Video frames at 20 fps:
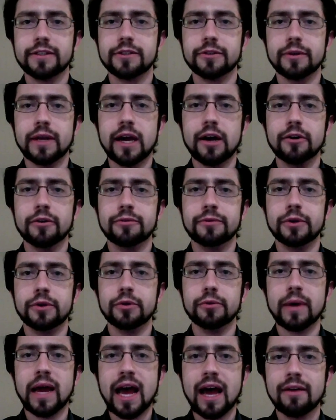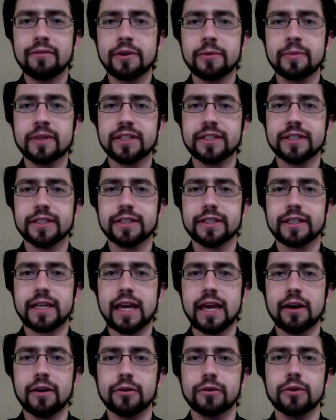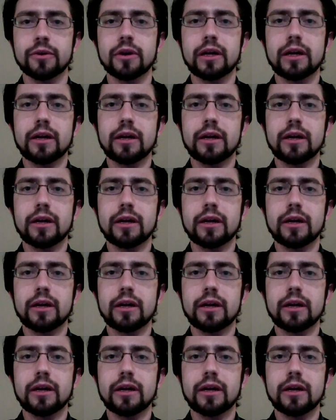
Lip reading: So now if you have a business account,